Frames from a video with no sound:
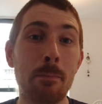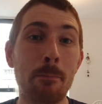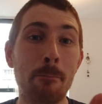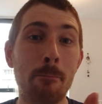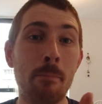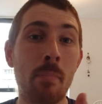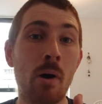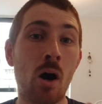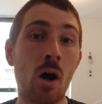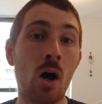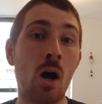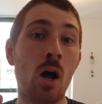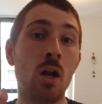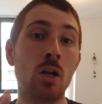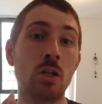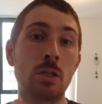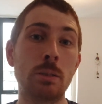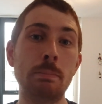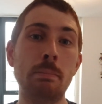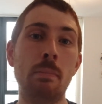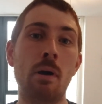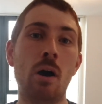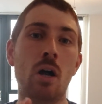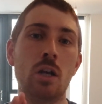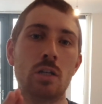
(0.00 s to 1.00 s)

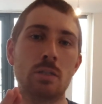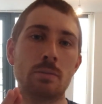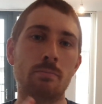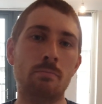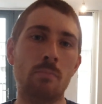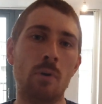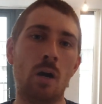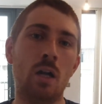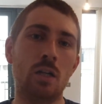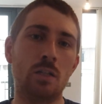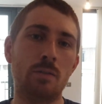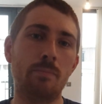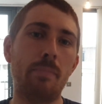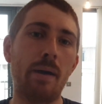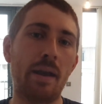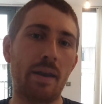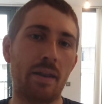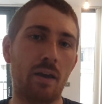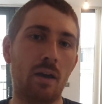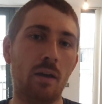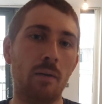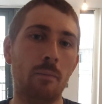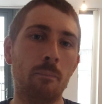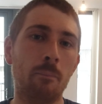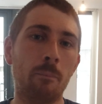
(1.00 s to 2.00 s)
Much, much, much
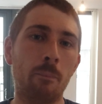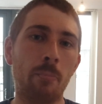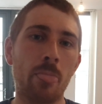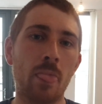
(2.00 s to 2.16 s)
better,